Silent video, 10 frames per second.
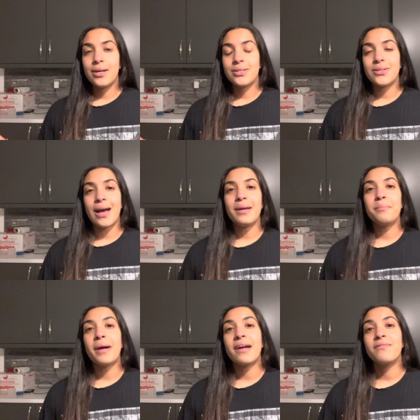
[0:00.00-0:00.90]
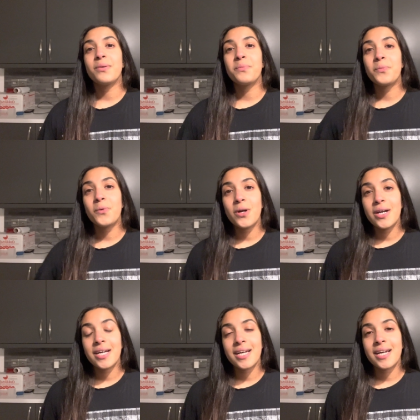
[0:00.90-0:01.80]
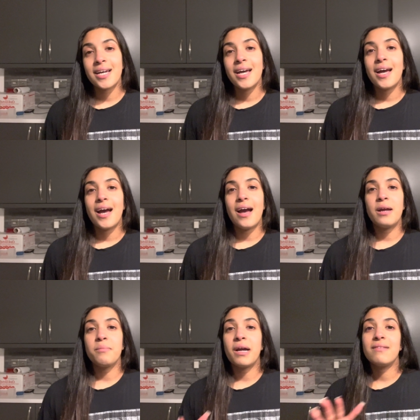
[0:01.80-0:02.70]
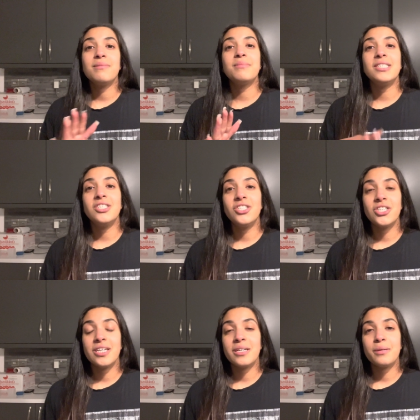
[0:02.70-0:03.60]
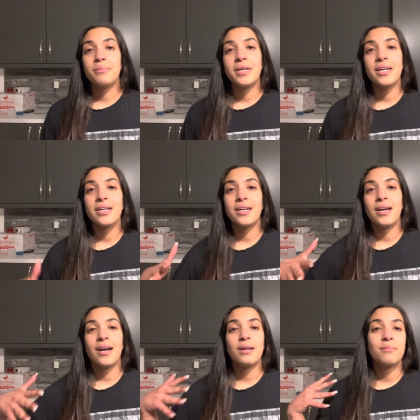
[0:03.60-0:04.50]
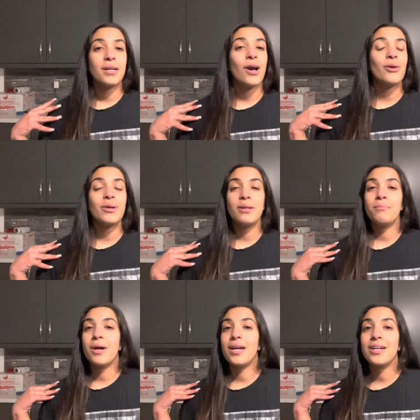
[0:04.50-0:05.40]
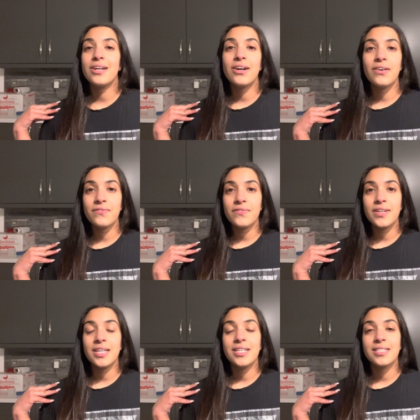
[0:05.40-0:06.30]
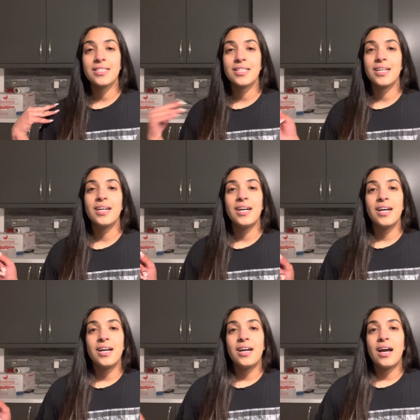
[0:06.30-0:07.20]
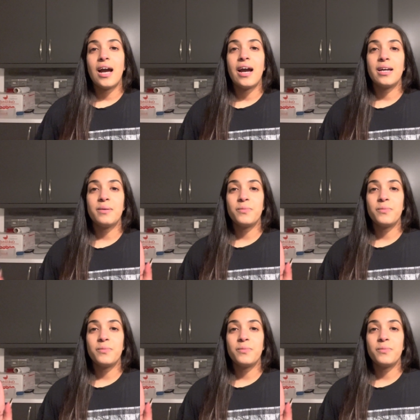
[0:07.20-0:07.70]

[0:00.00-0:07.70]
So I am back from work. I am back from the gym. I am now in my comfies. I am